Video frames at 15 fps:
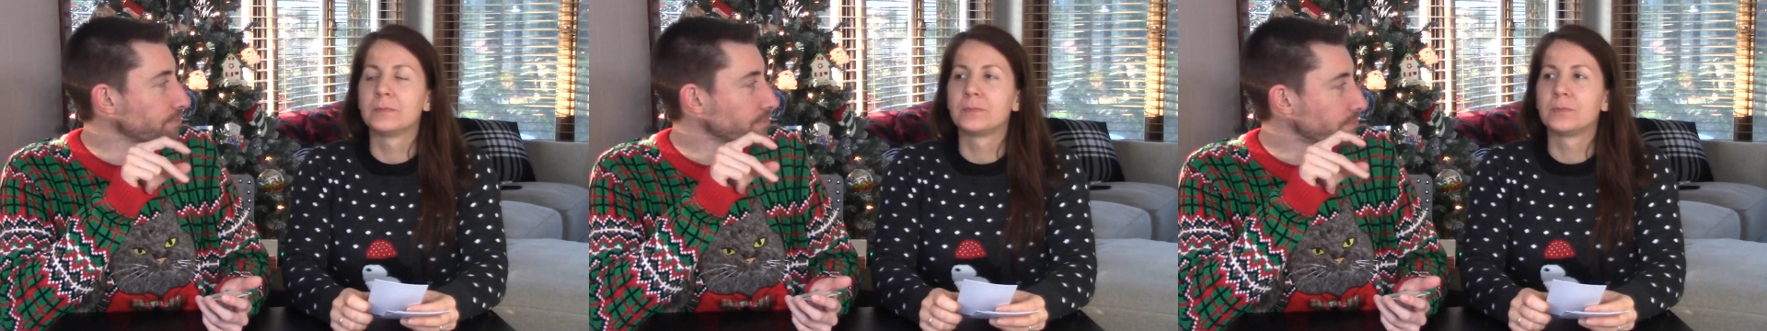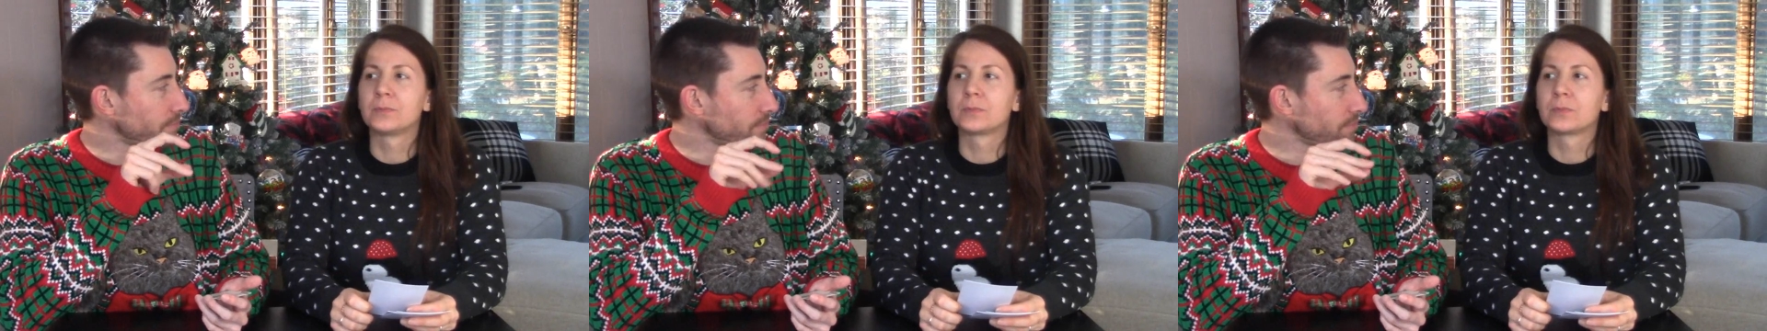
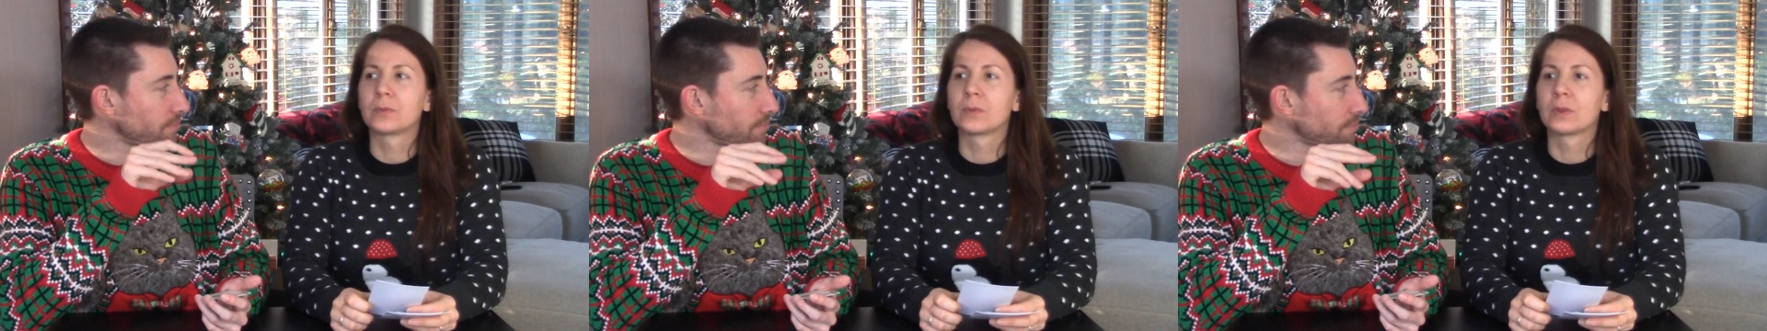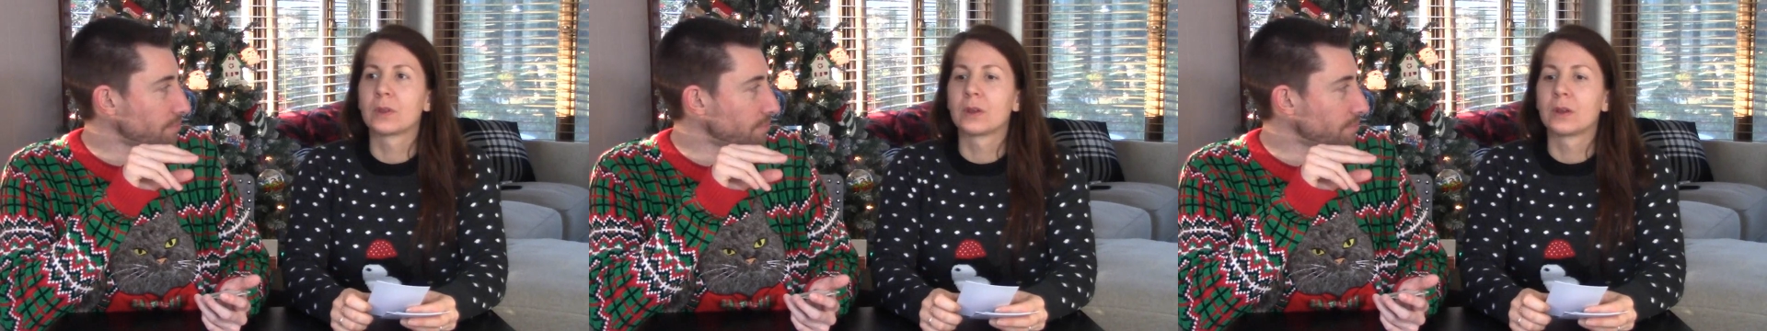
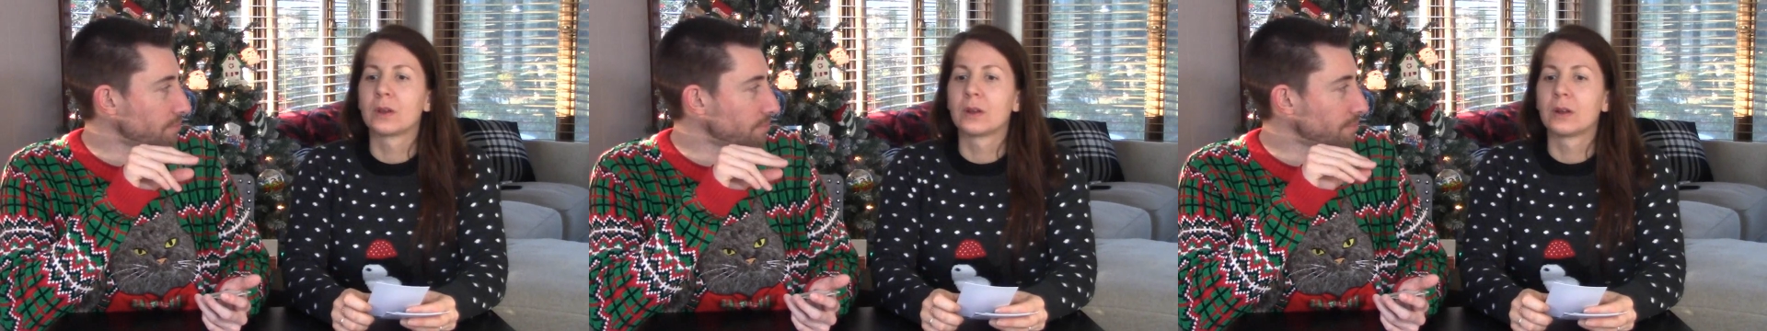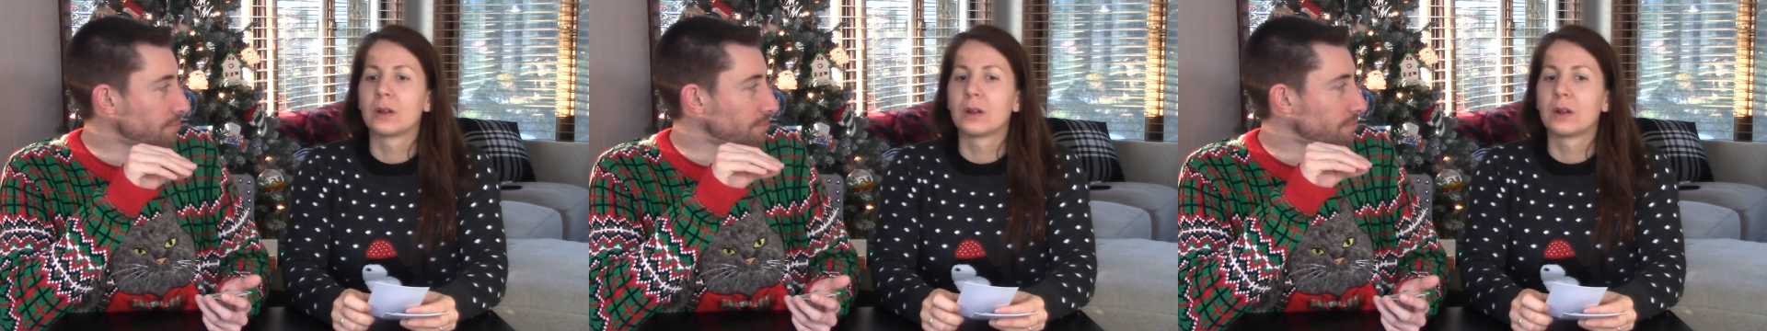
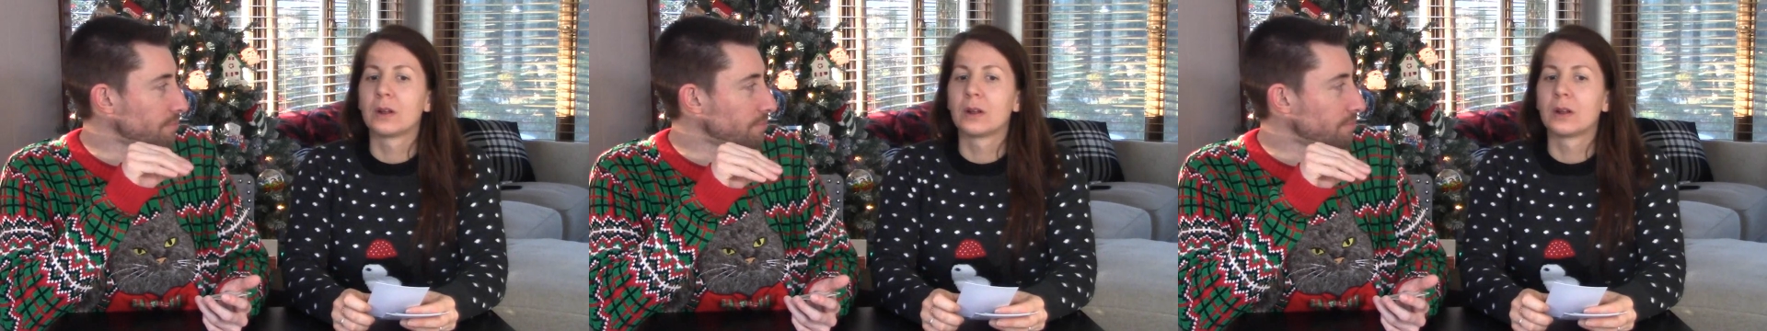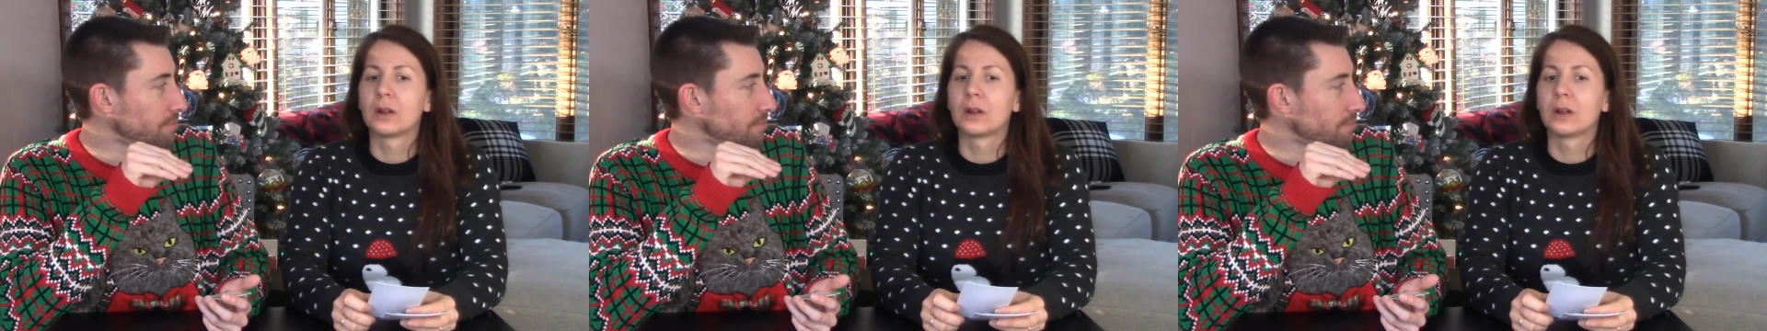
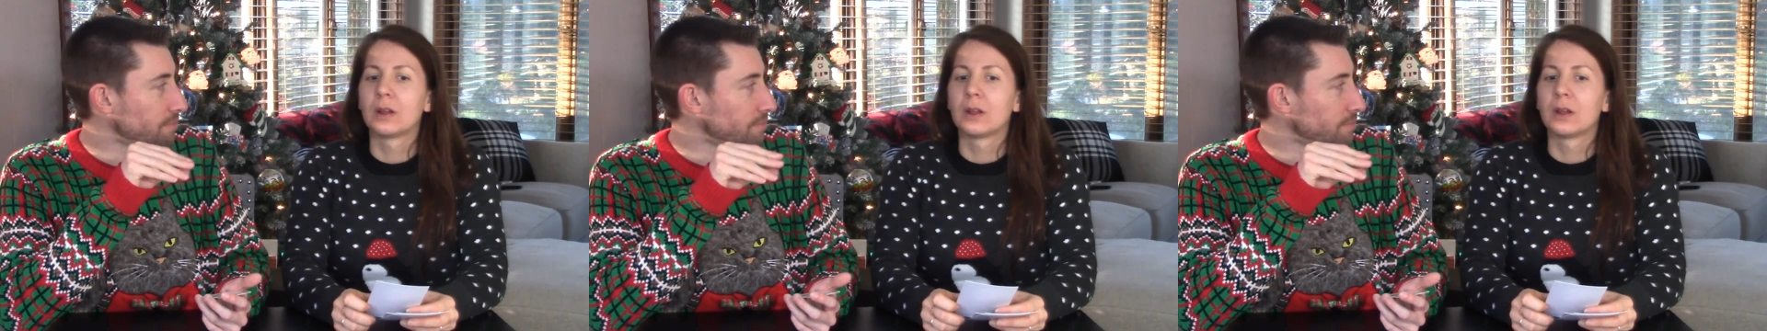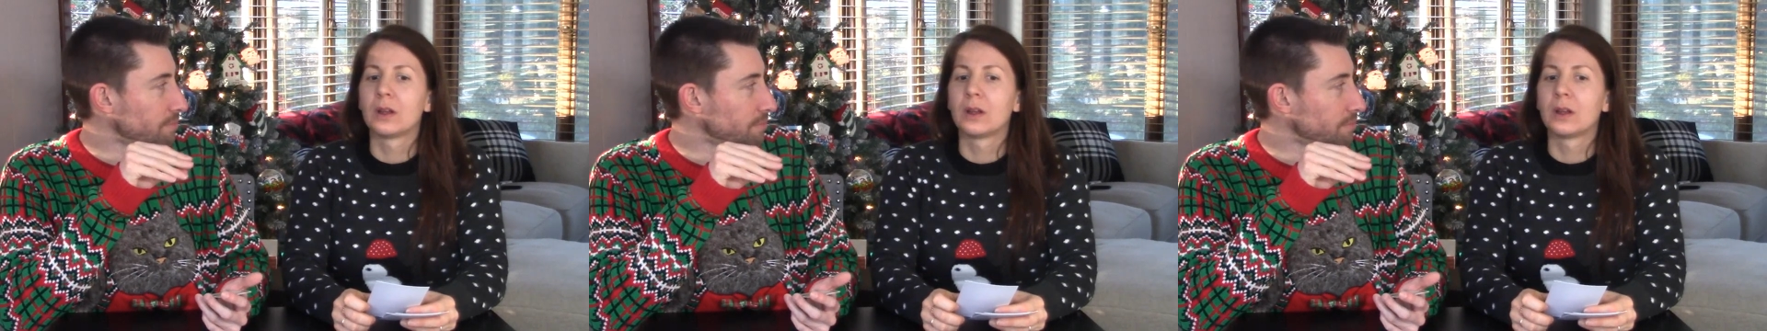Nobody speaks.